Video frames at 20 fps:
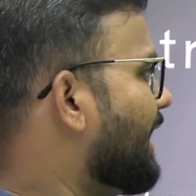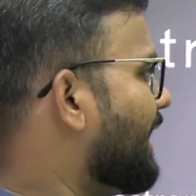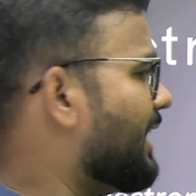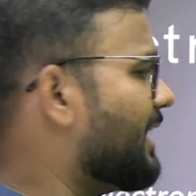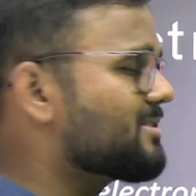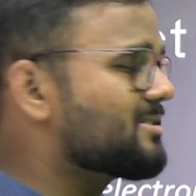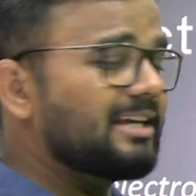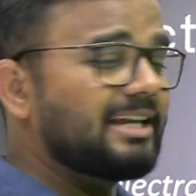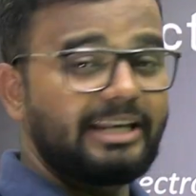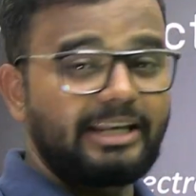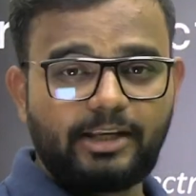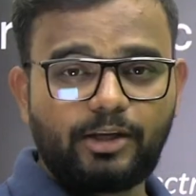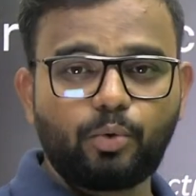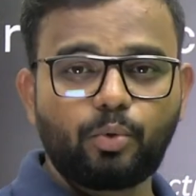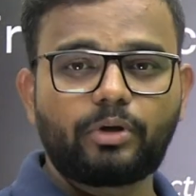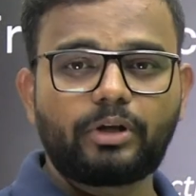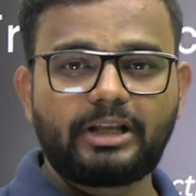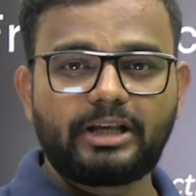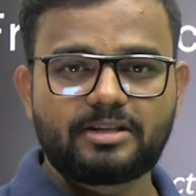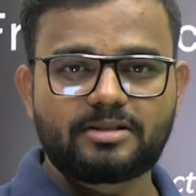is
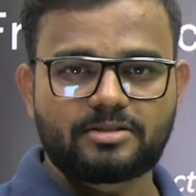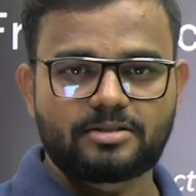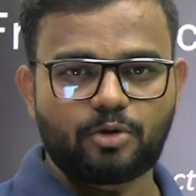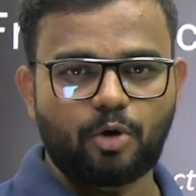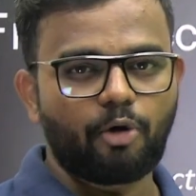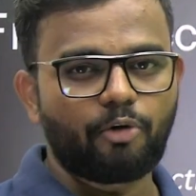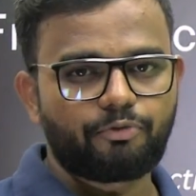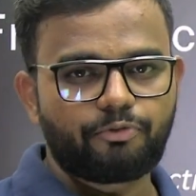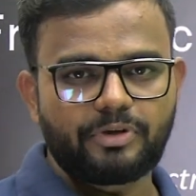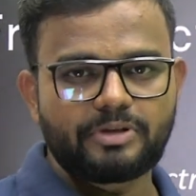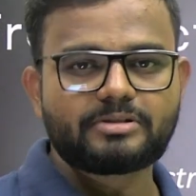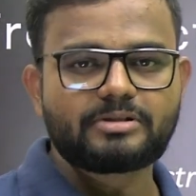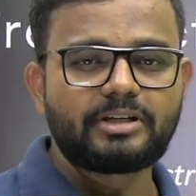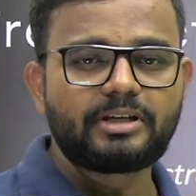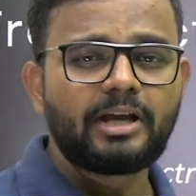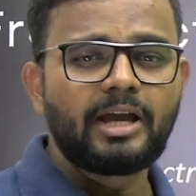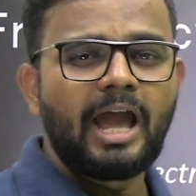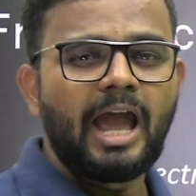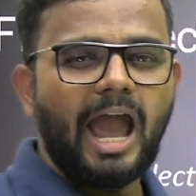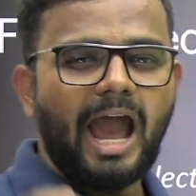nucleus,
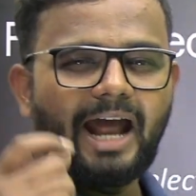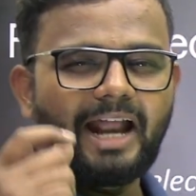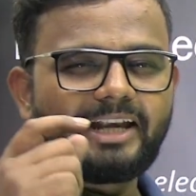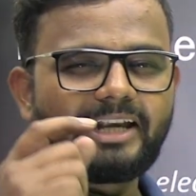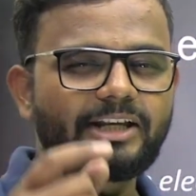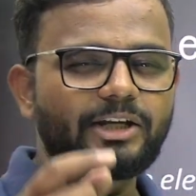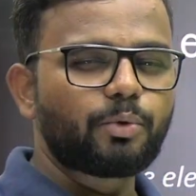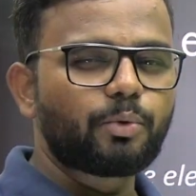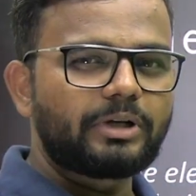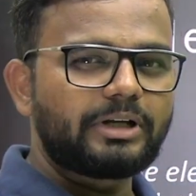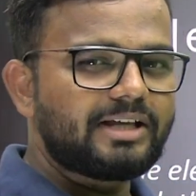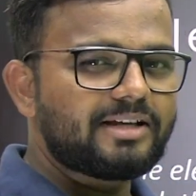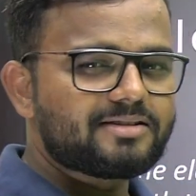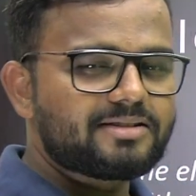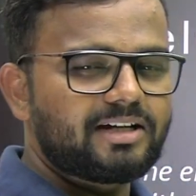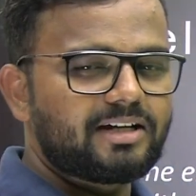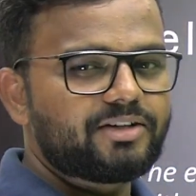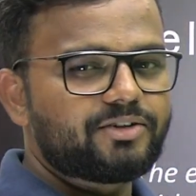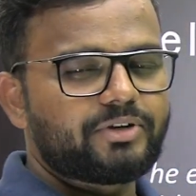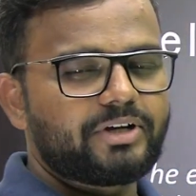obviously, and nucleus
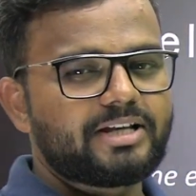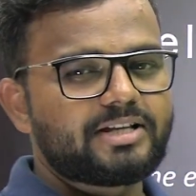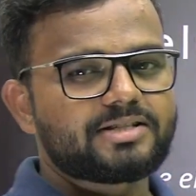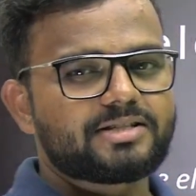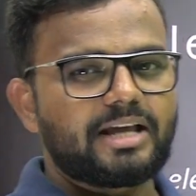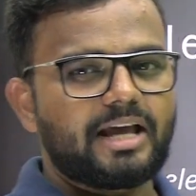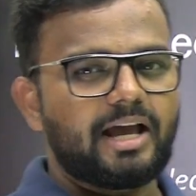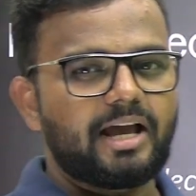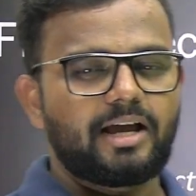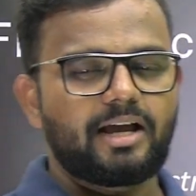contains,